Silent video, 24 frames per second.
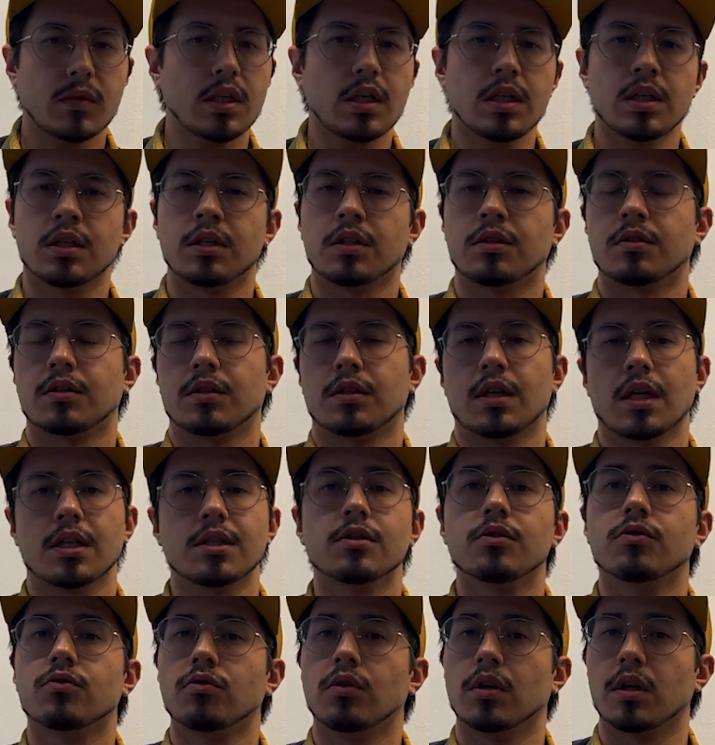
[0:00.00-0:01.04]
It
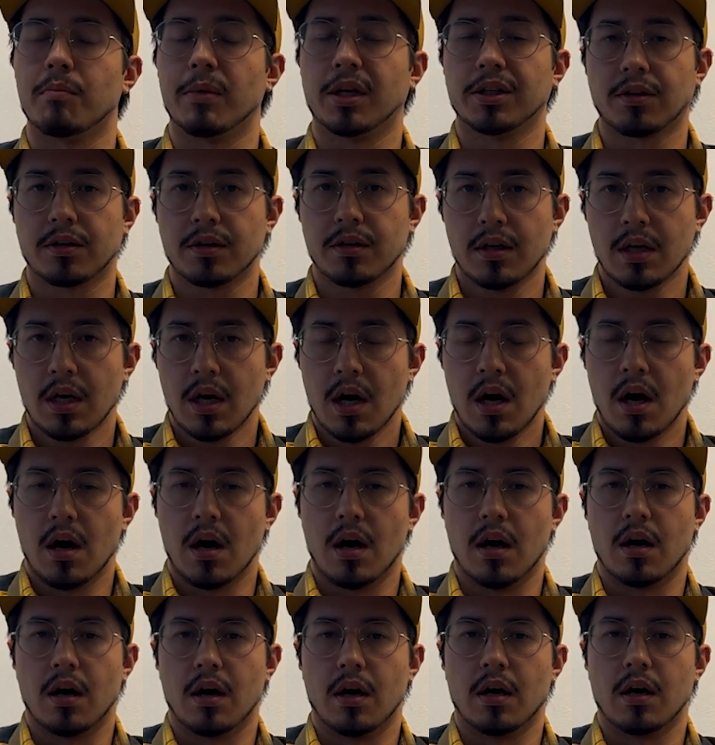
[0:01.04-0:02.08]
doesn't really matter
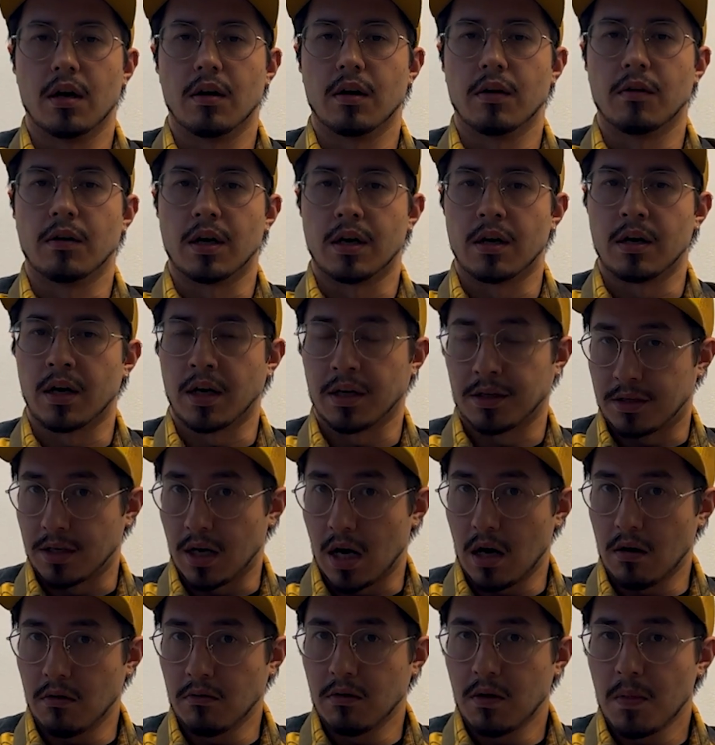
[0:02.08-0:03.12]
right
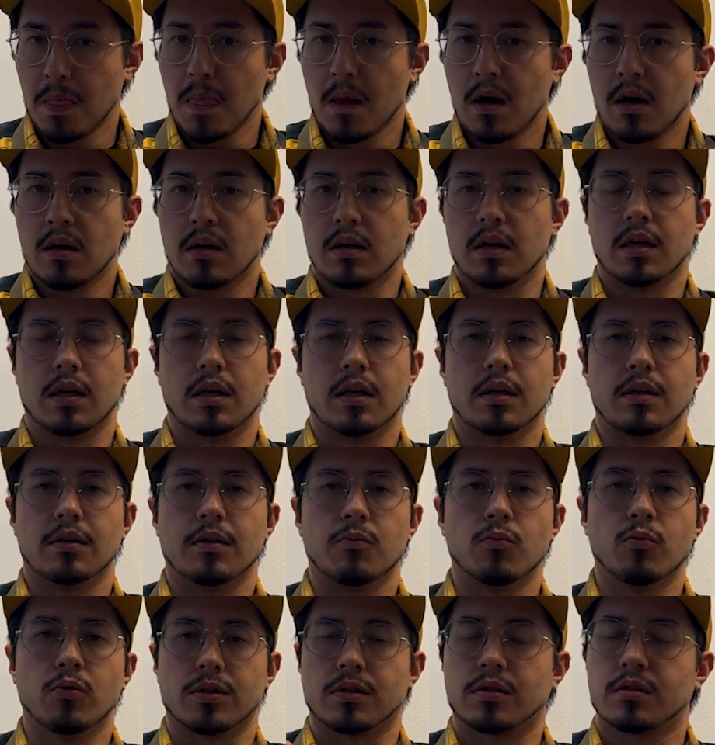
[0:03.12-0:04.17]
now.
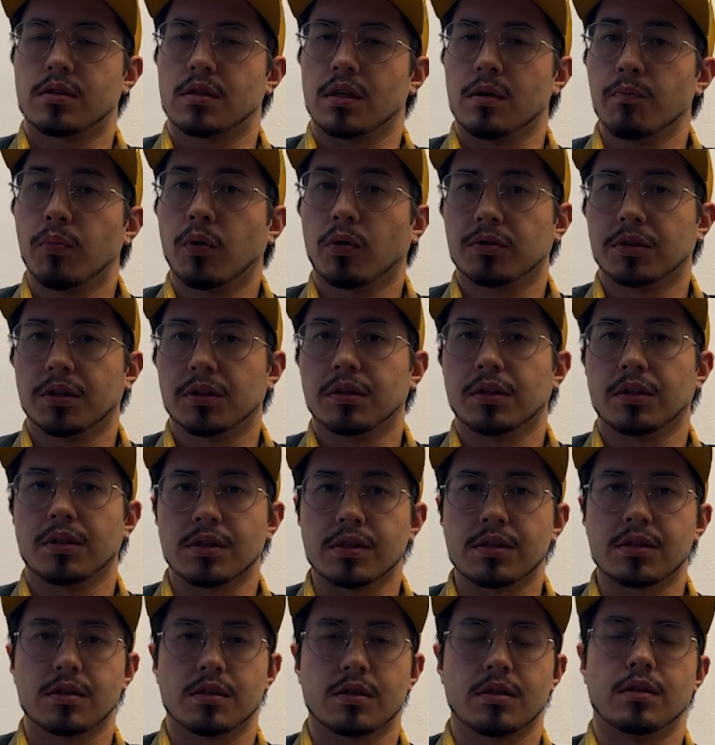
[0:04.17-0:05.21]
What's important
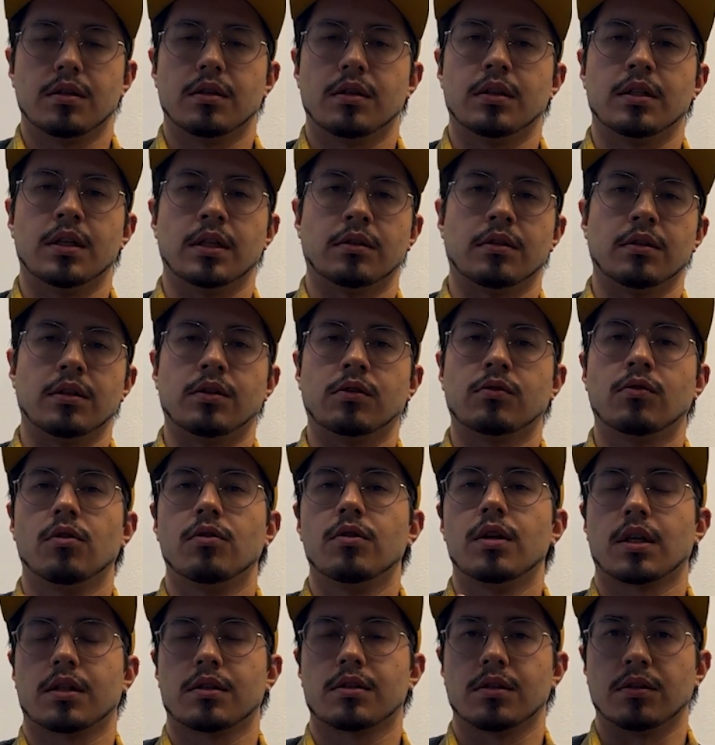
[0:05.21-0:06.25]
is that it
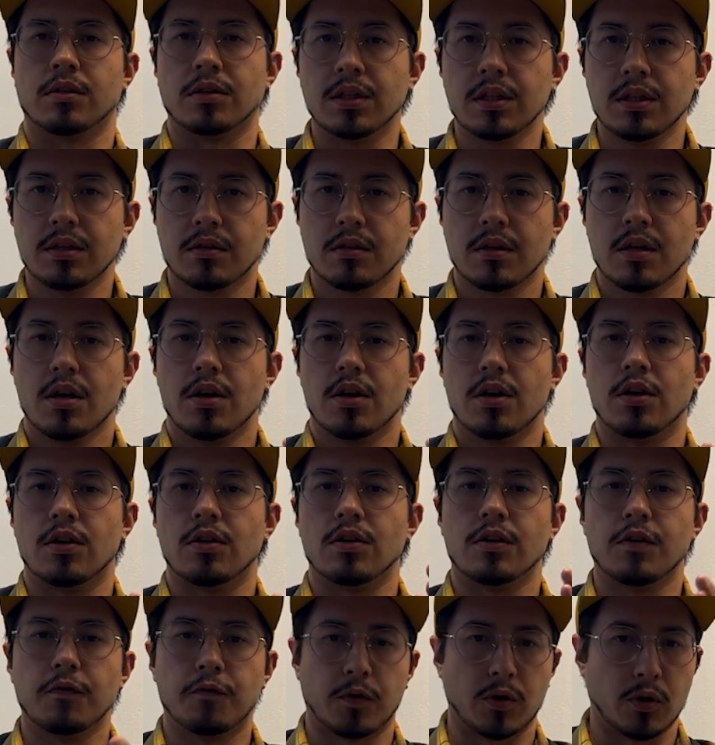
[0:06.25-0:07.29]
conducts heat in a
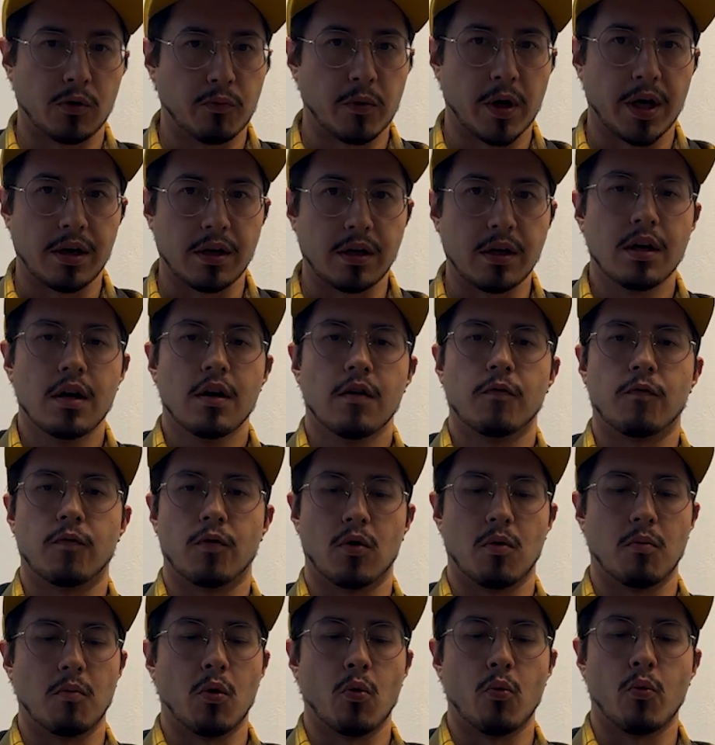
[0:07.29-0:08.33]
different way
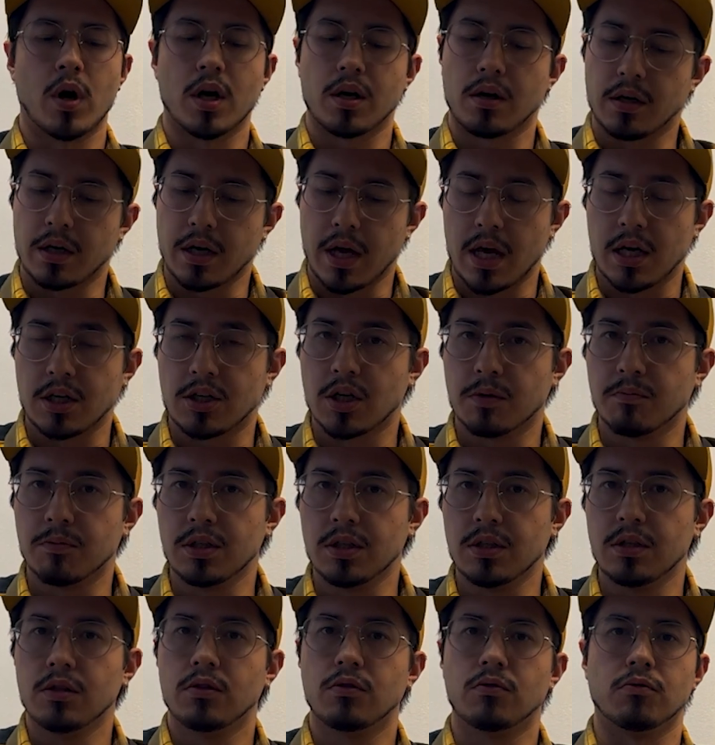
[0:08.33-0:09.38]
from one
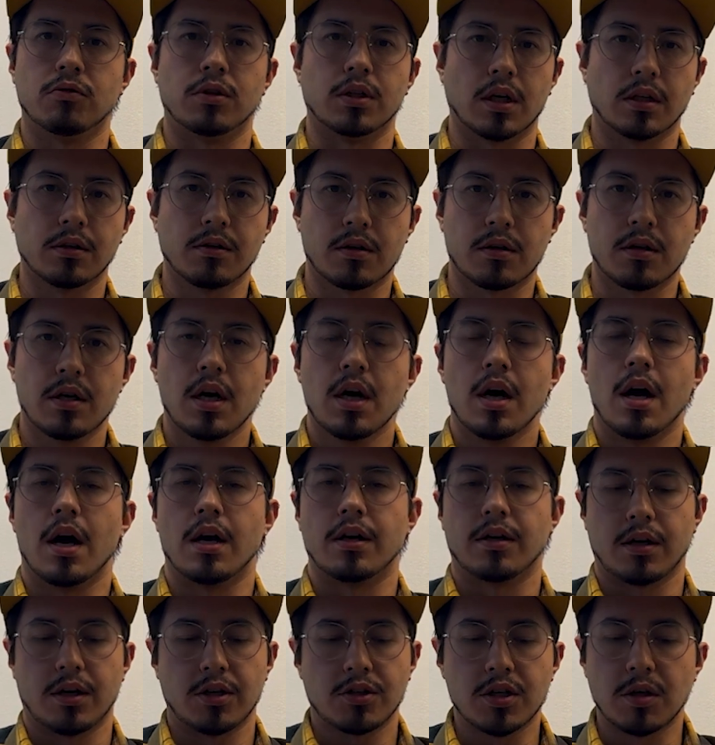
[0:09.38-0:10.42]
HMD to the other,
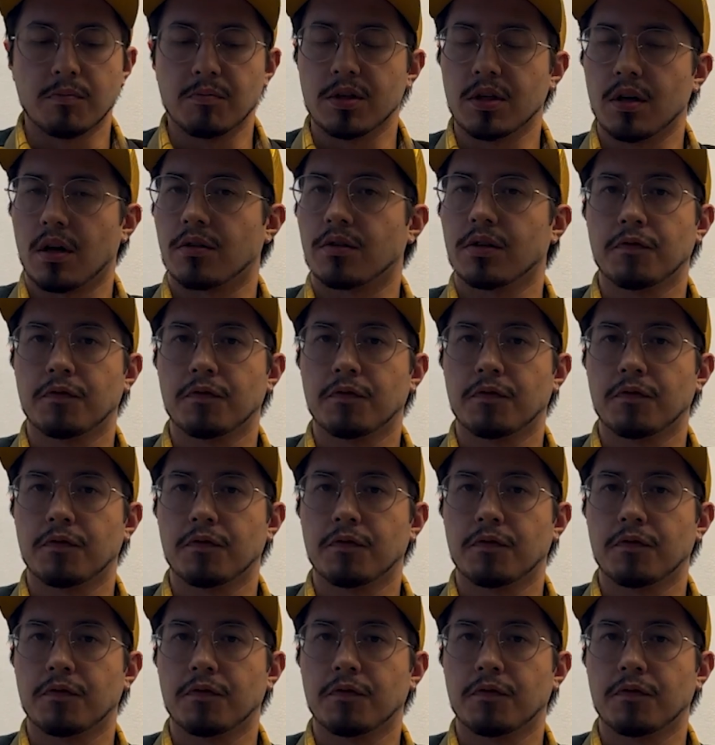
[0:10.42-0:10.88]
and HMDs